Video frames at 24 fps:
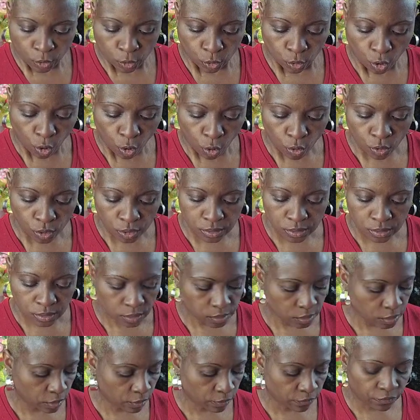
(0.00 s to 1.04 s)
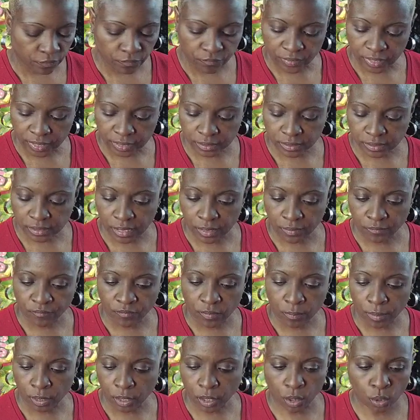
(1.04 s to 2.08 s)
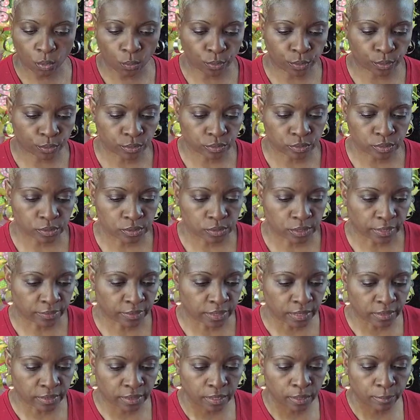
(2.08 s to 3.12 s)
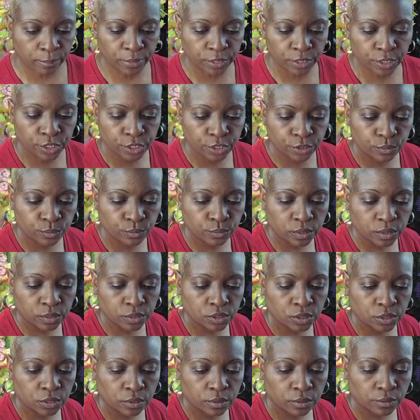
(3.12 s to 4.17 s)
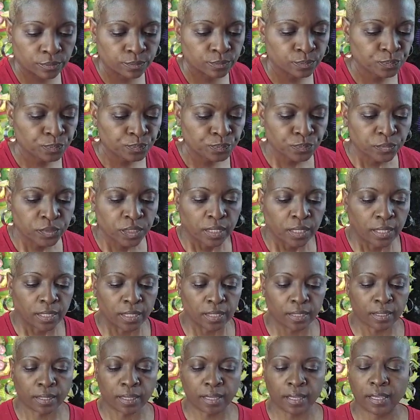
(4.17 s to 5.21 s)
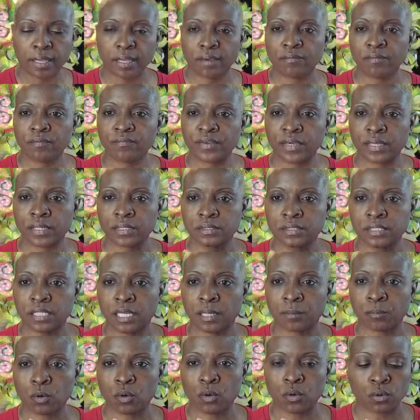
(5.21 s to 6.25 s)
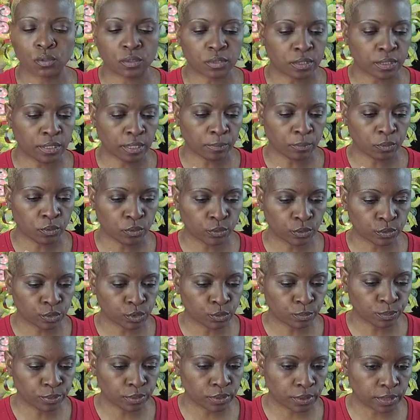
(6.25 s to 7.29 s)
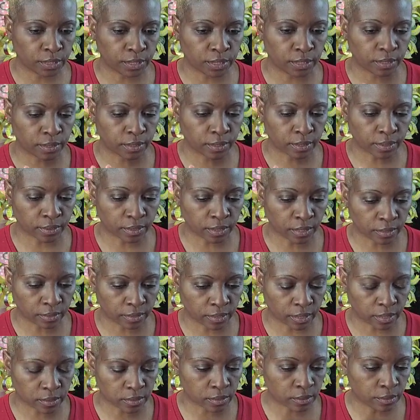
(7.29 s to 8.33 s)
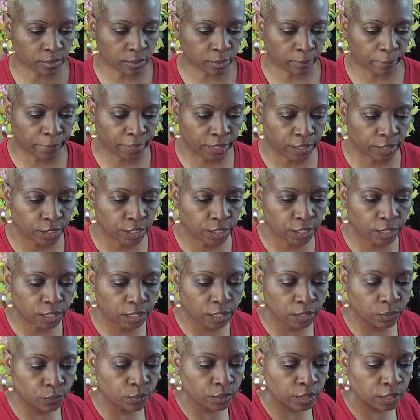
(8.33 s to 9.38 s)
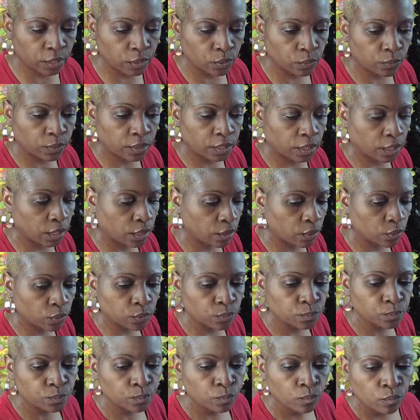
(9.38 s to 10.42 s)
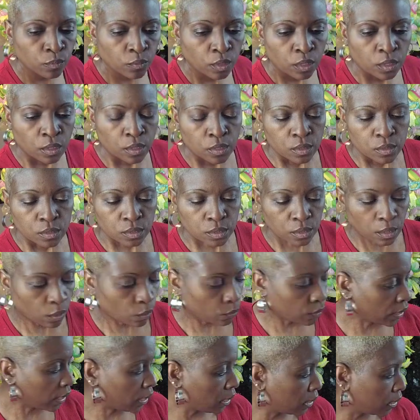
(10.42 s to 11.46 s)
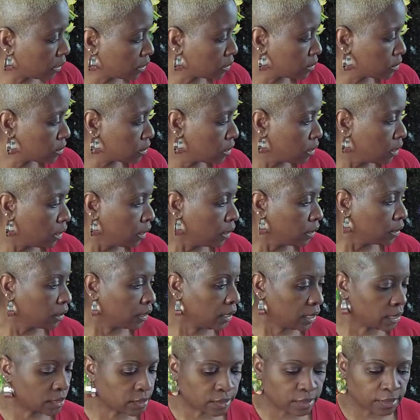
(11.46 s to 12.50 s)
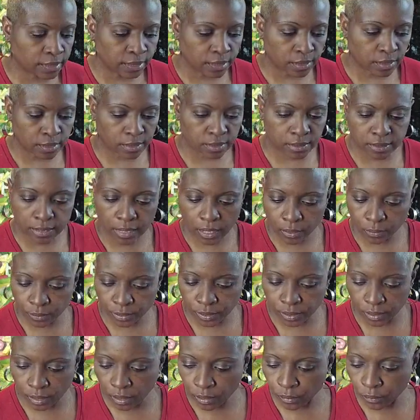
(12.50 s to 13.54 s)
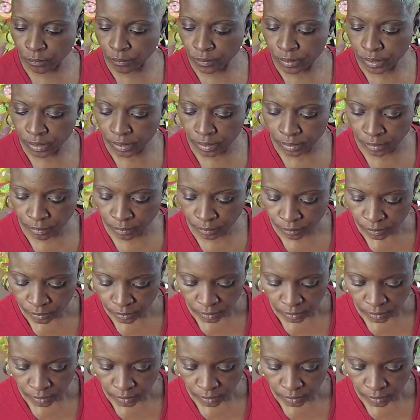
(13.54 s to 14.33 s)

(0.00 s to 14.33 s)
cards and stuff for Valentine for my coworkers. I think that'll be cute this year. And I have a Valentine card that I'm going to put in. I think that's going to be cute, cute, cute. So guys, let's get started on here.